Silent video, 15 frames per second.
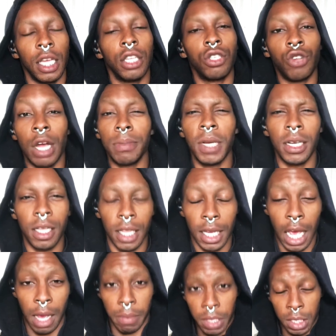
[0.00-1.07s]
drop down in the
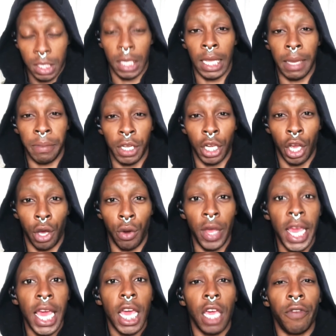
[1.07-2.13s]
comments and let me know
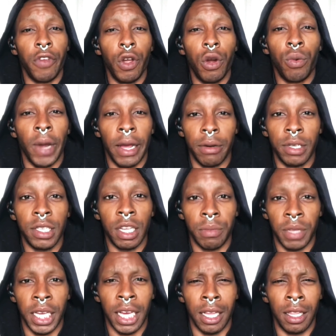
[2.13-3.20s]
if you're around
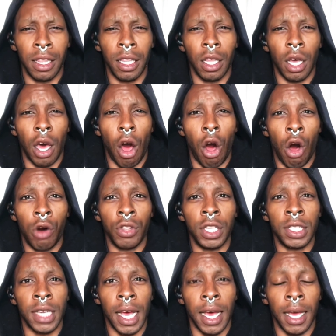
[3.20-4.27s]
something all, all the
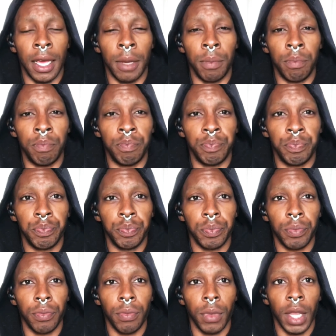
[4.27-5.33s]
time
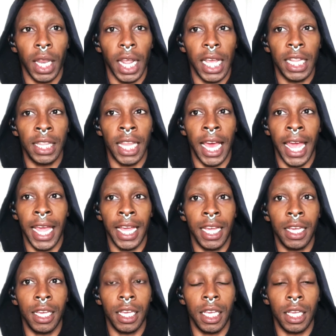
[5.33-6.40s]
like
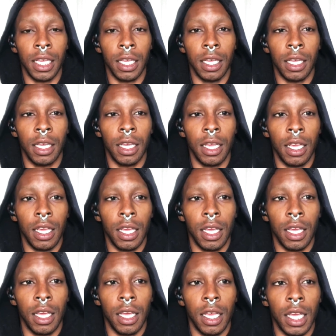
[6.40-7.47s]

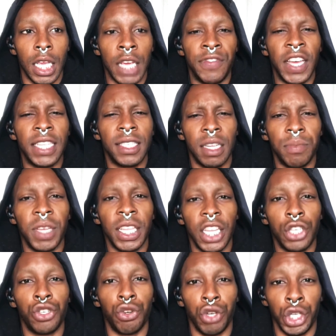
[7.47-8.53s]
if that's something
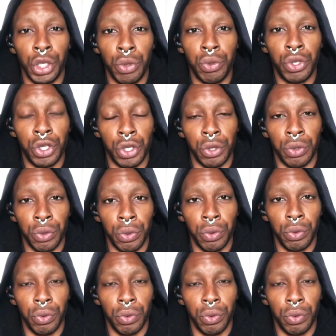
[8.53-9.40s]
that you're used to